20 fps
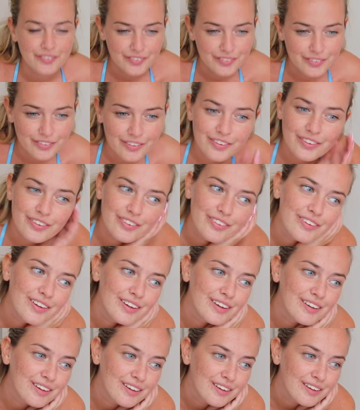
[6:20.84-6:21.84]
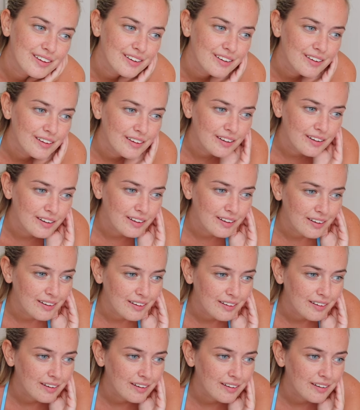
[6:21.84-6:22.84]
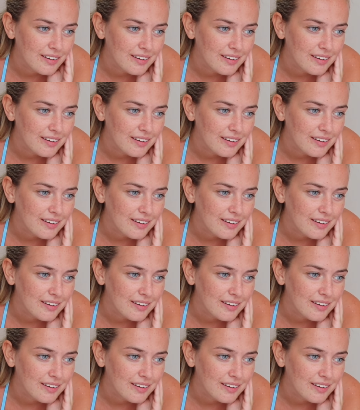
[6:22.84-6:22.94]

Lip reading: sort of like something you get in like an outlet.